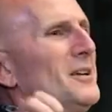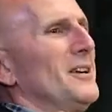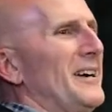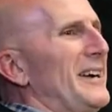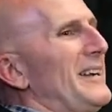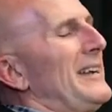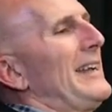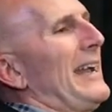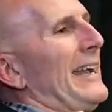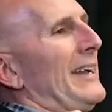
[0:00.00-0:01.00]
Uh,
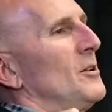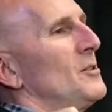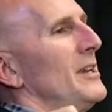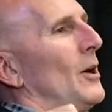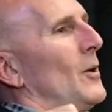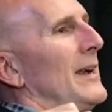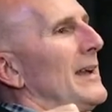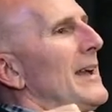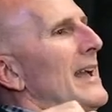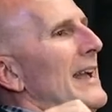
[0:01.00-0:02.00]
and you know,
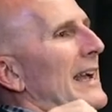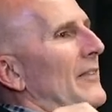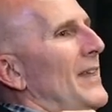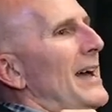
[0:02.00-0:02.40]
at that